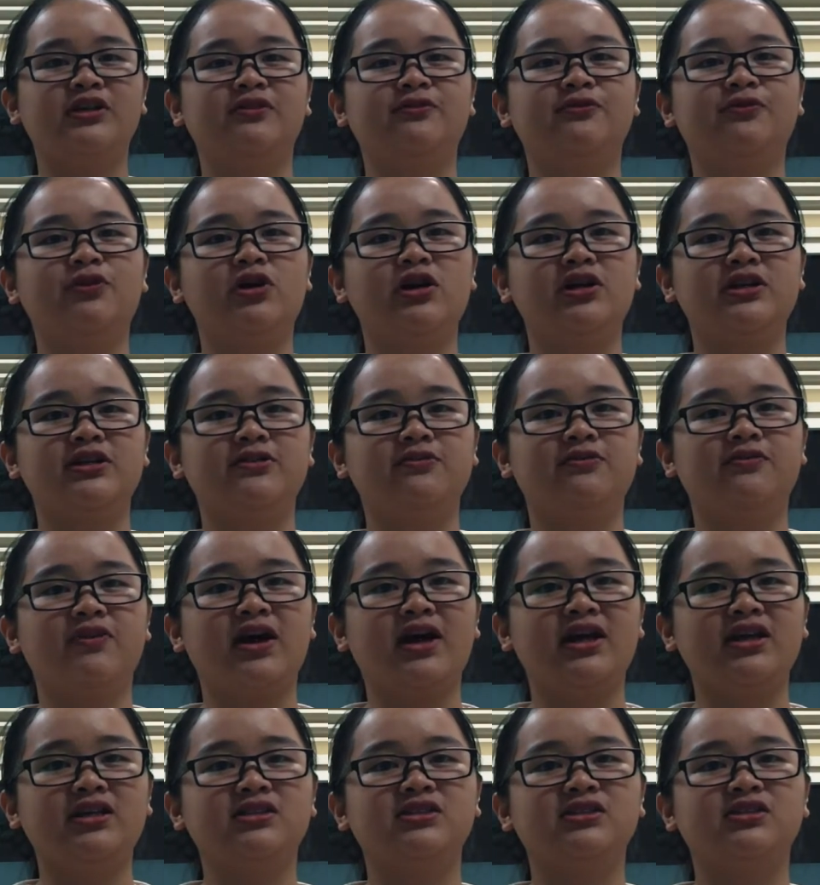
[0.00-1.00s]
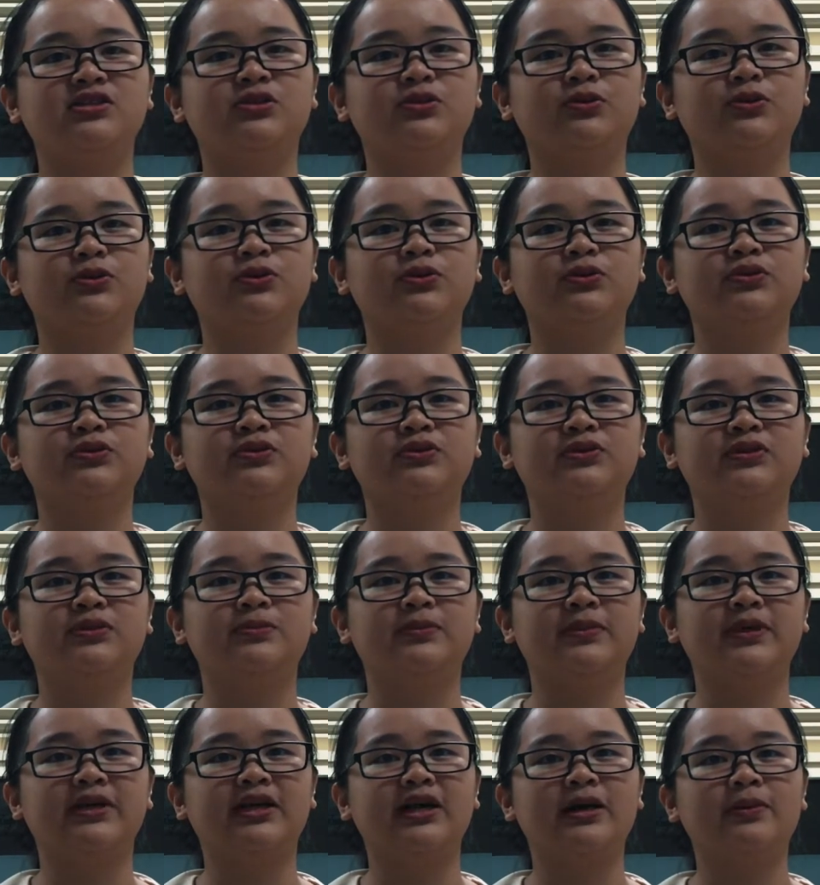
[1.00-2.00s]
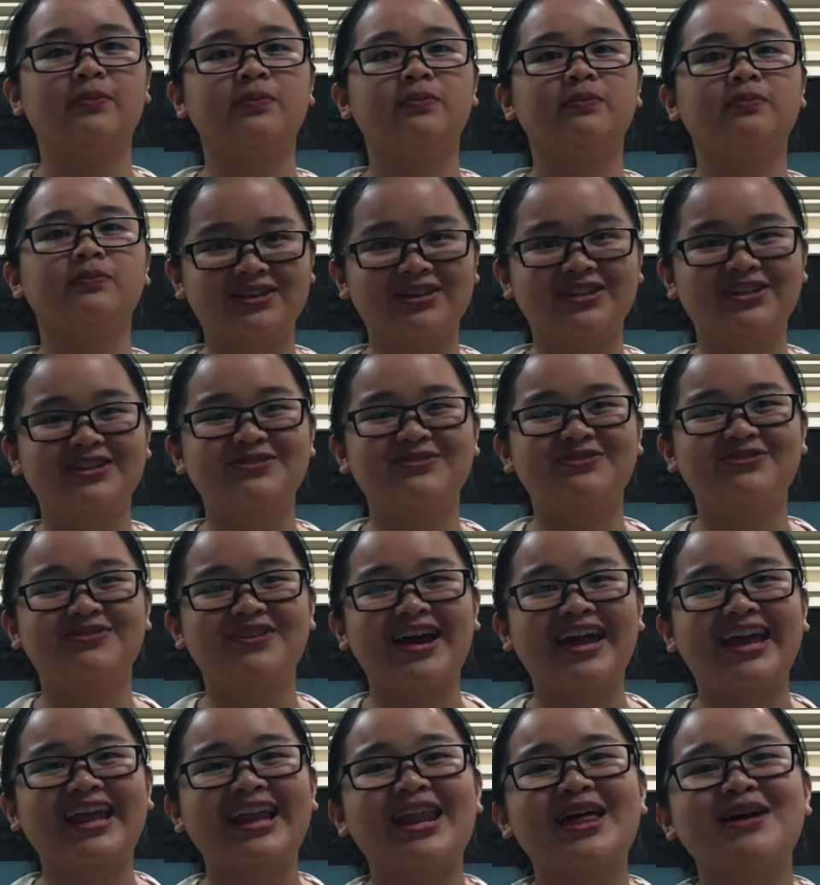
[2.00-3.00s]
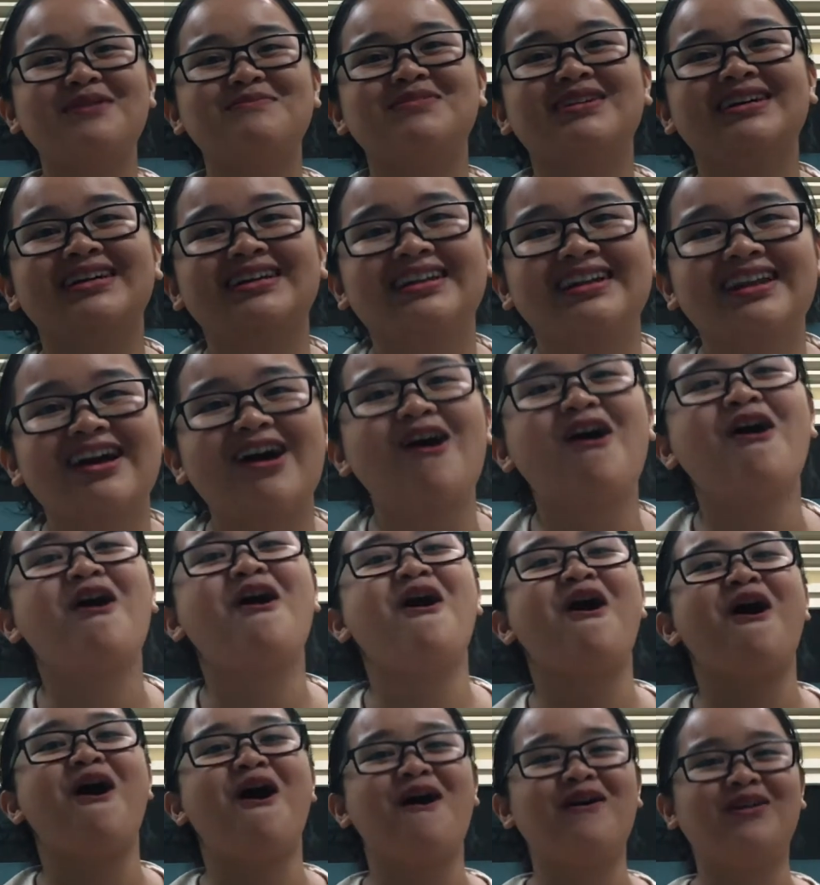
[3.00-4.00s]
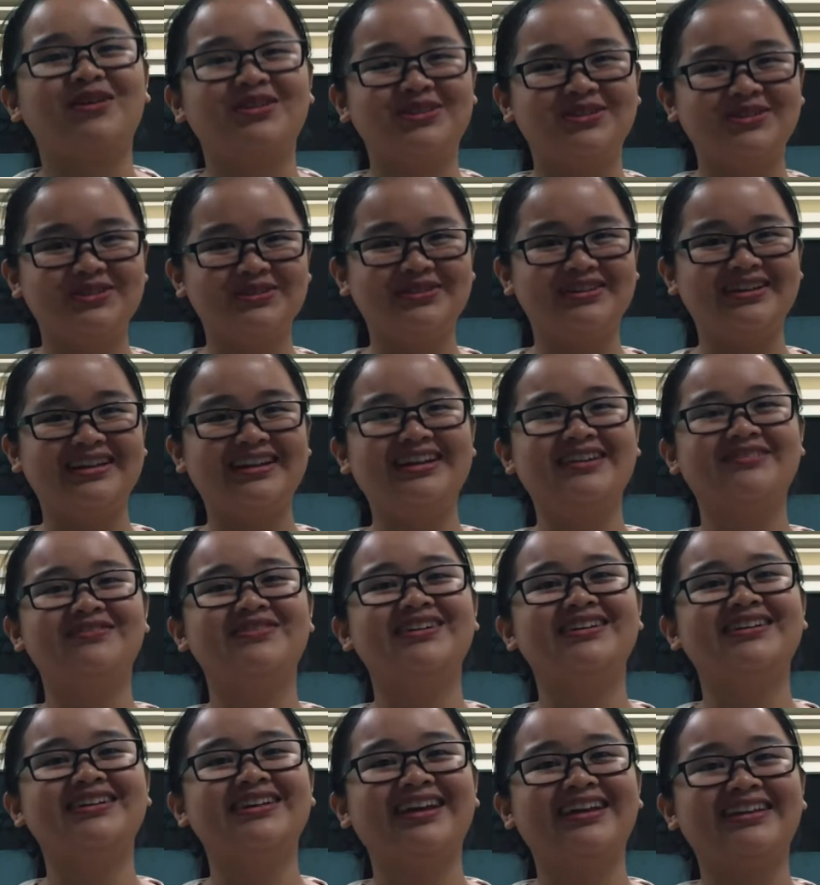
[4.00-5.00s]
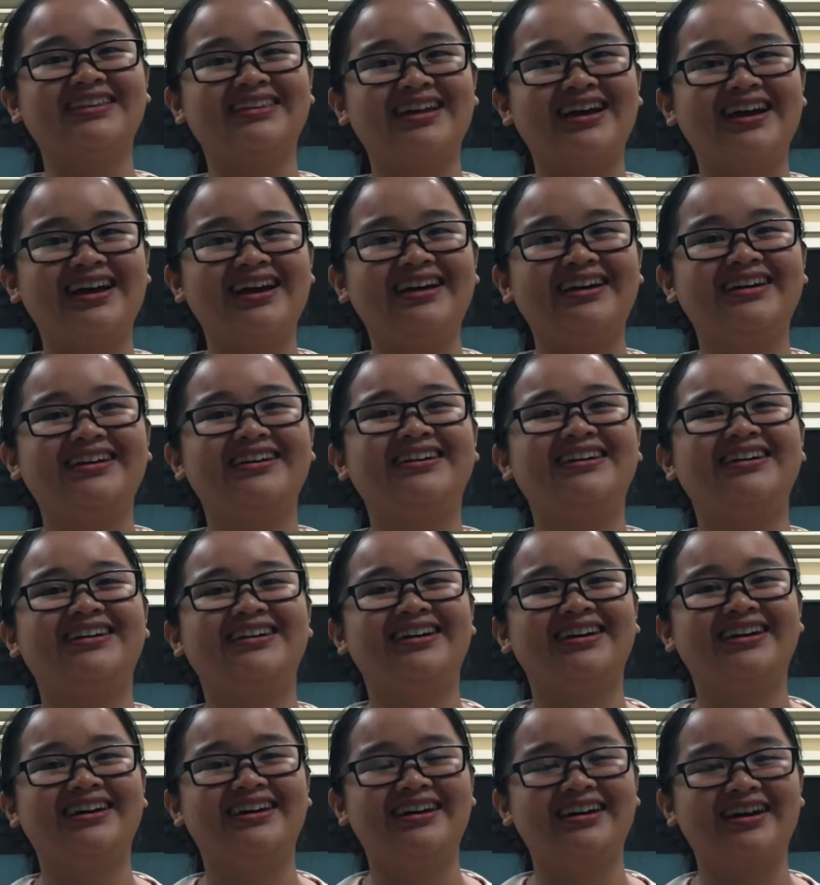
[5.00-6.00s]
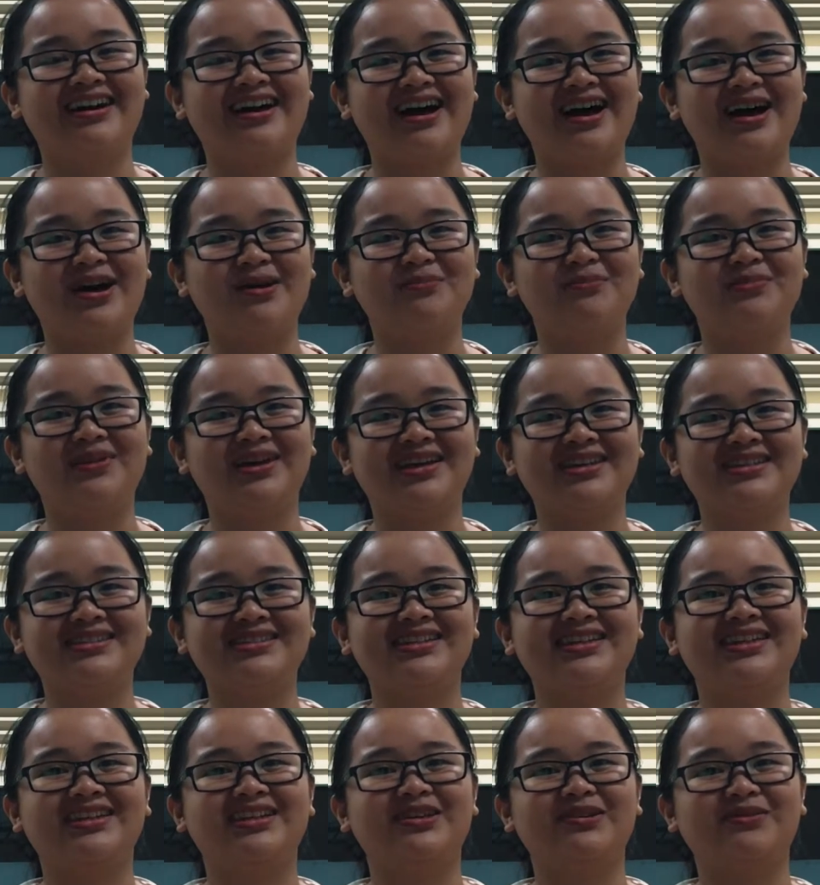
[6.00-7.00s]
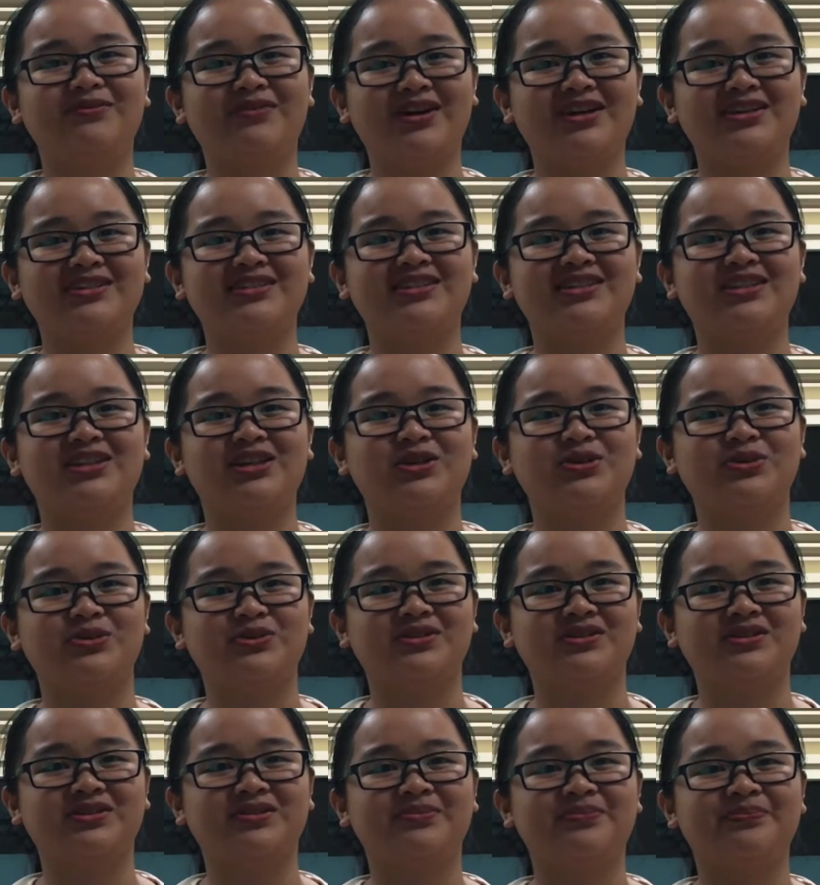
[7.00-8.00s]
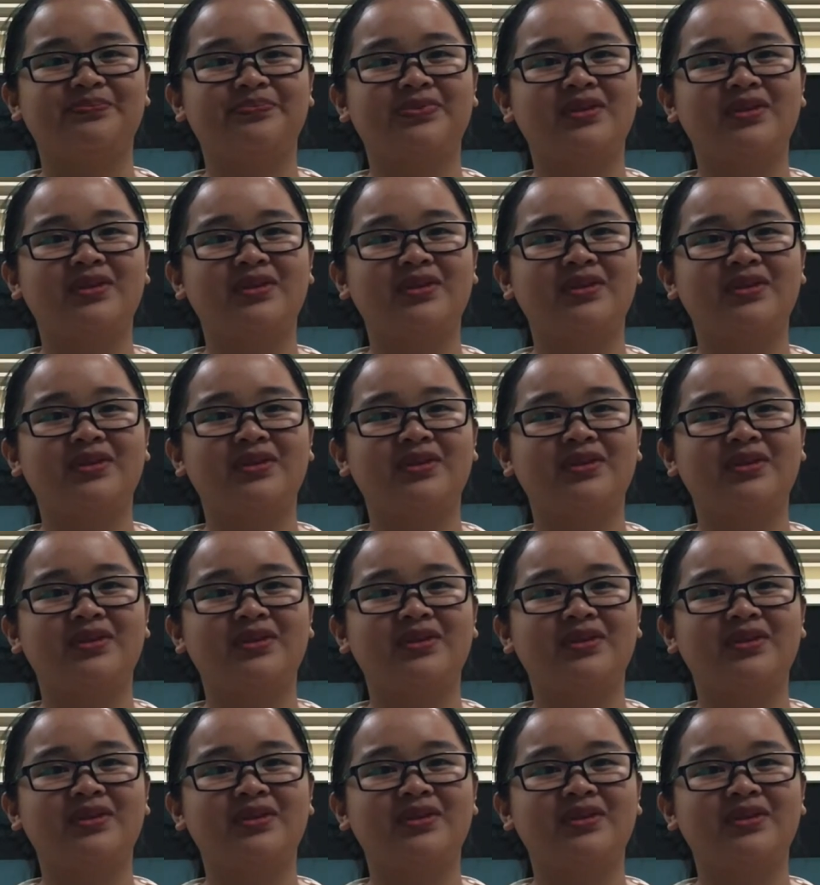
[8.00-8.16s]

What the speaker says: for a device to become available or to deliver data are placed in device queues.